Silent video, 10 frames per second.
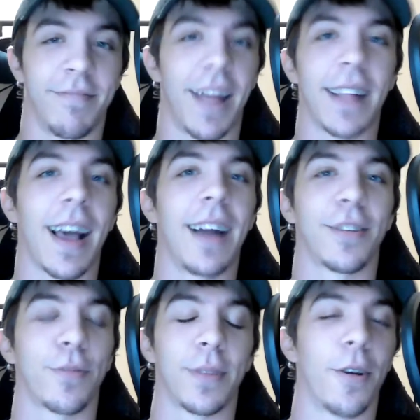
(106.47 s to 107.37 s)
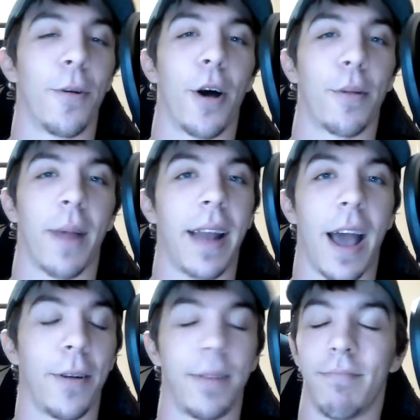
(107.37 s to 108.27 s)
That's kind of just what's going on right
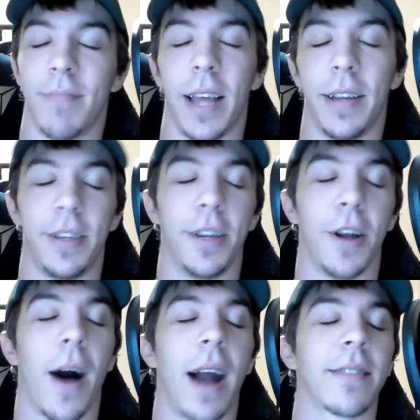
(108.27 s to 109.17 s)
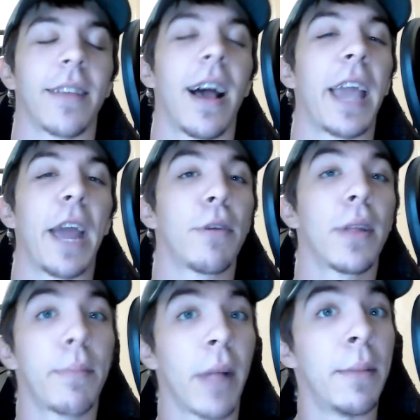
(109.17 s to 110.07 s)
now. And, honestly, I can't
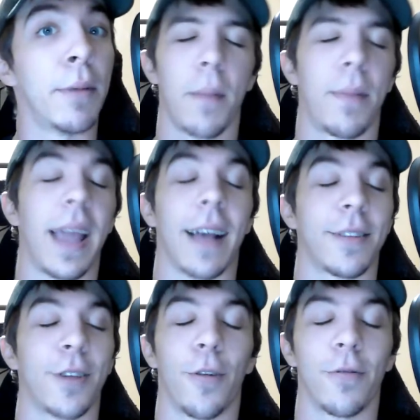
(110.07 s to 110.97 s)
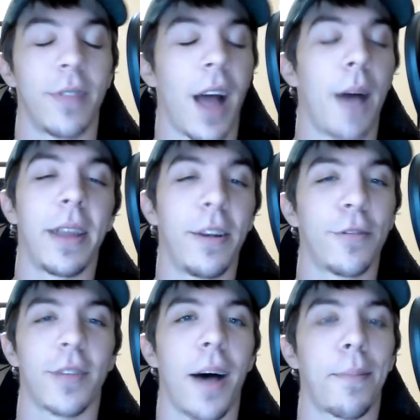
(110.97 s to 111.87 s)
really blame him. But yeah, so Nami and
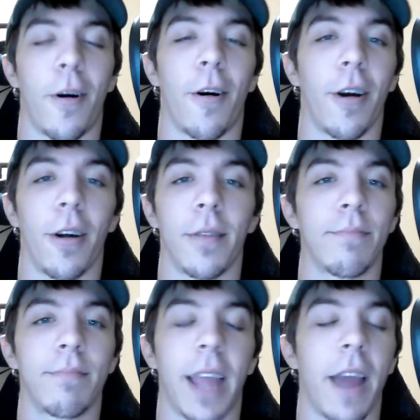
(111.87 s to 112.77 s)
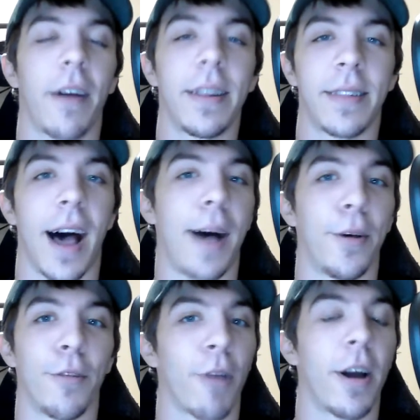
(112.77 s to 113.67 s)
Usopp are carrying
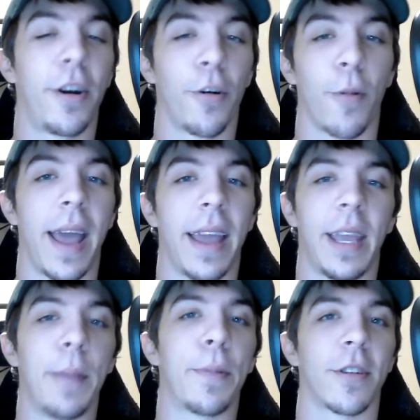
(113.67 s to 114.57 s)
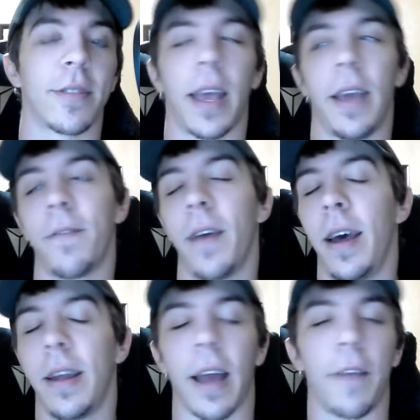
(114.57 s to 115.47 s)
Tama, running away, keeping her safe.
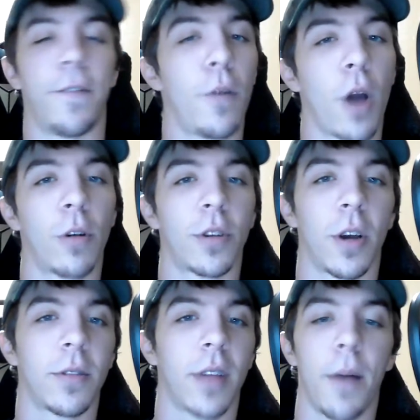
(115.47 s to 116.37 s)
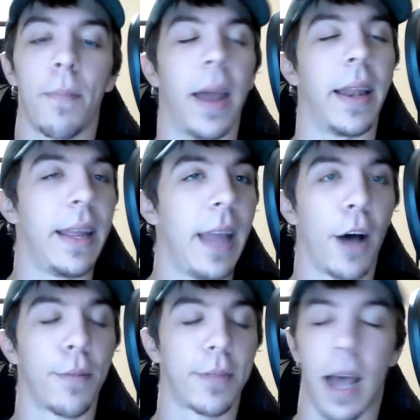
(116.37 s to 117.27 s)
Daifugo shows up and he
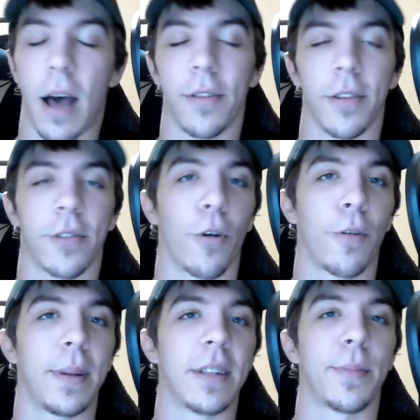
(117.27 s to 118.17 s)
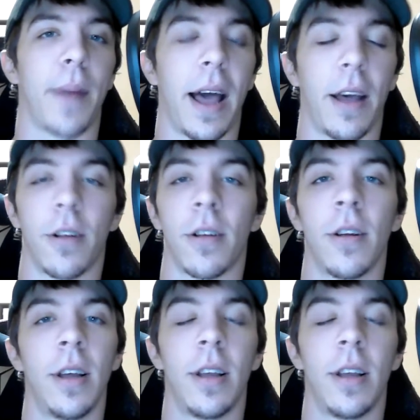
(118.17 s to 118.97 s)
helps out the Scorpion Smile.